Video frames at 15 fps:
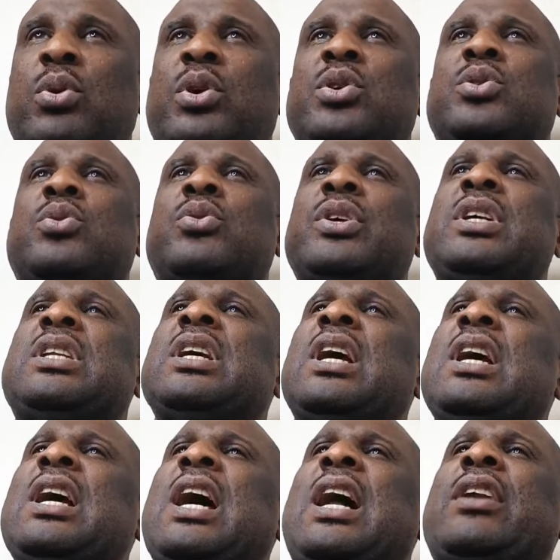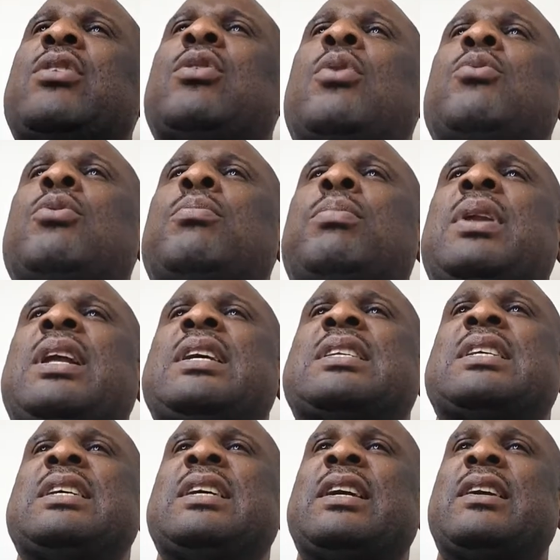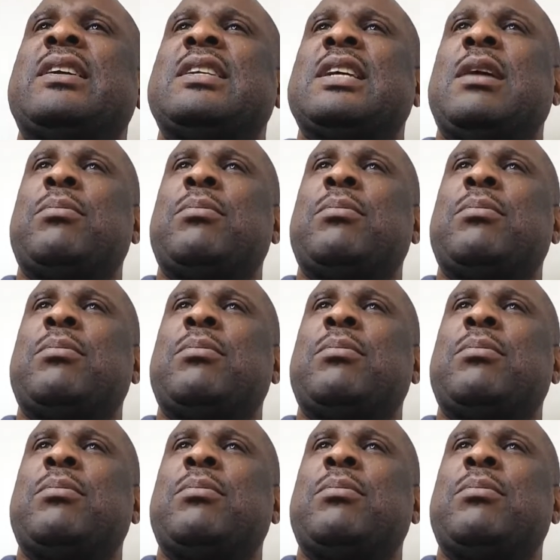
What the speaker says: We're going to read, and God will bless, increase,